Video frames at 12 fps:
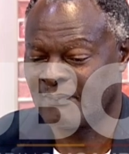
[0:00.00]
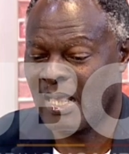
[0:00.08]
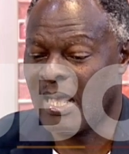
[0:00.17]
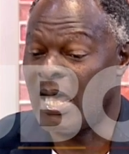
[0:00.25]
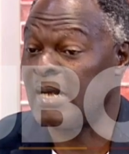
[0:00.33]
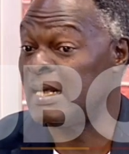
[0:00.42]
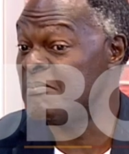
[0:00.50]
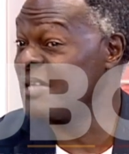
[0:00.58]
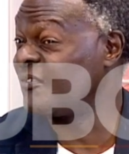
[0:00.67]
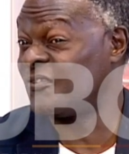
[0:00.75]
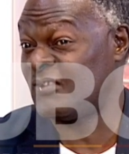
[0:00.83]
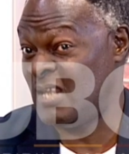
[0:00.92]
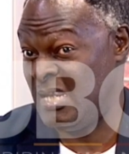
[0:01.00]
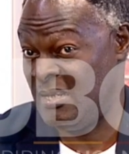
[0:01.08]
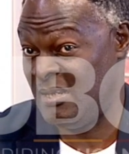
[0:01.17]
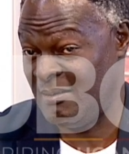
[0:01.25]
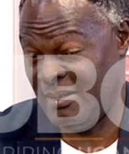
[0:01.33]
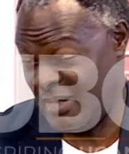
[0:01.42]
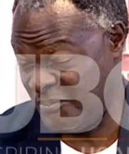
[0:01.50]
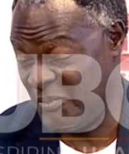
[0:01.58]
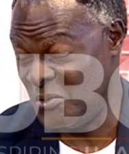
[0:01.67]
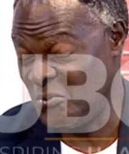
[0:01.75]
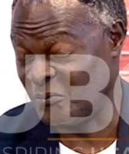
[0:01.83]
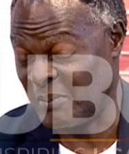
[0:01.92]
and I must say, let
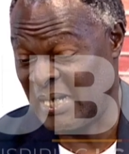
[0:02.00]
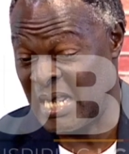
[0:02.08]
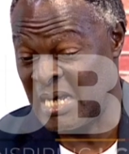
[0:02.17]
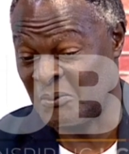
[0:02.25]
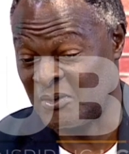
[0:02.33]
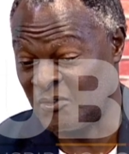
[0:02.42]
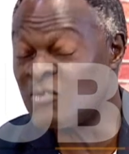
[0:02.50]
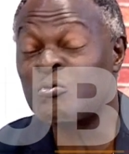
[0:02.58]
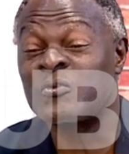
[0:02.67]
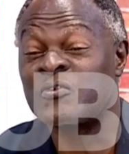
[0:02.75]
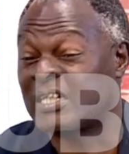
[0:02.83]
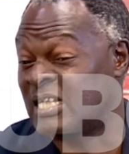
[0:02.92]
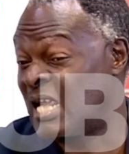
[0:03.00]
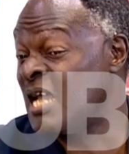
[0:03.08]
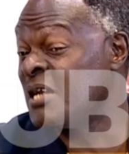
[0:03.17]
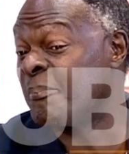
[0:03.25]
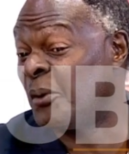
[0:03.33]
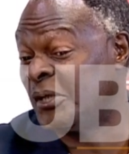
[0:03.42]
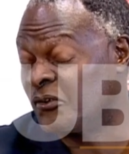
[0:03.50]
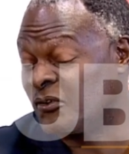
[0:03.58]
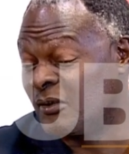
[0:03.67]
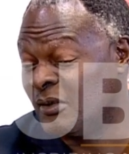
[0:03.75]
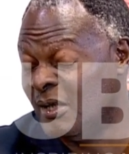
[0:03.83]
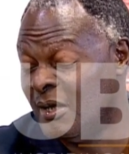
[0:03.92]
me use my language, this was at
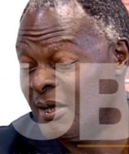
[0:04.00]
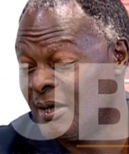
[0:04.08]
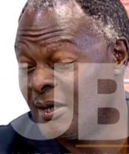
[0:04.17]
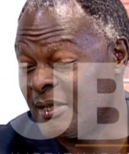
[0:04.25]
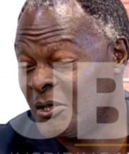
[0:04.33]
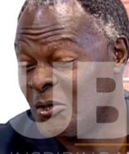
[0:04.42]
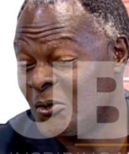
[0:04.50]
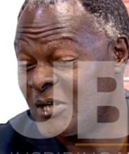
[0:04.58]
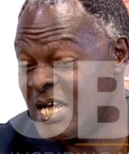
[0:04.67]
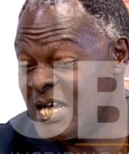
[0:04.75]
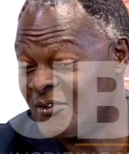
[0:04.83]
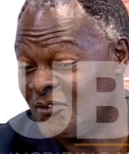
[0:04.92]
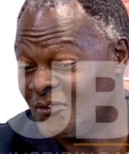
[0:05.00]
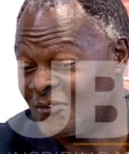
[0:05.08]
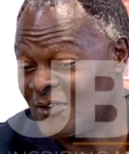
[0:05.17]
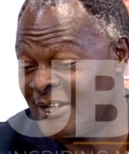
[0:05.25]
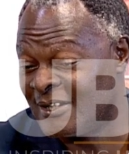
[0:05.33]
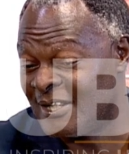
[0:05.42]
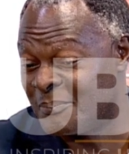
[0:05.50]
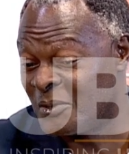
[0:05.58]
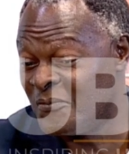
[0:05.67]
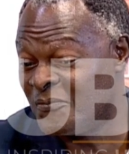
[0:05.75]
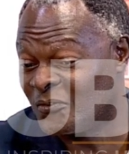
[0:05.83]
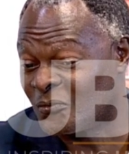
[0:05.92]
gunpoint. The local diocese and the
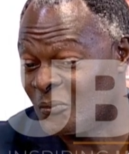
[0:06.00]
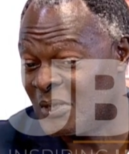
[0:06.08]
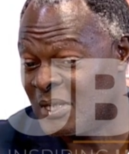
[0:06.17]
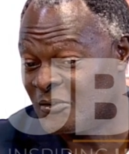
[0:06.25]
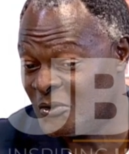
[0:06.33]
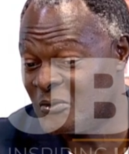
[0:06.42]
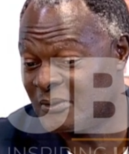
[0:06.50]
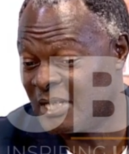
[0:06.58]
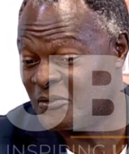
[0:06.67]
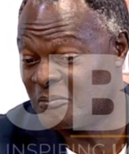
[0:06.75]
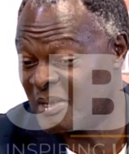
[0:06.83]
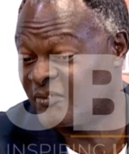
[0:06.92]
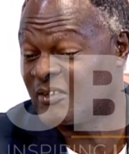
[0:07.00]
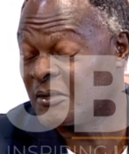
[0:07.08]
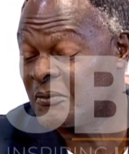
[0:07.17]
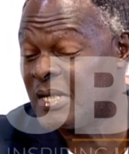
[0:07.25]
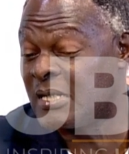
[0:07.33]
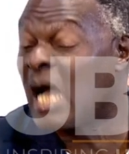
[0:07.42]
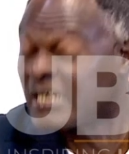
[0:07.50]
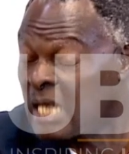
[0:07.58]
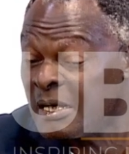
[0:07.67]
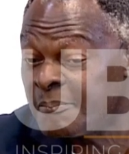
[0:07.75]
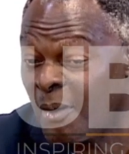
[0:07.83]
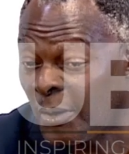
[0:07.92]
province were told that you must agree at
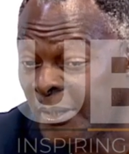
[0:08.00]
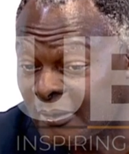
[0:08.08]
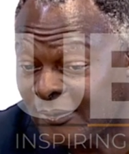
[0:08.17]
gunpoint.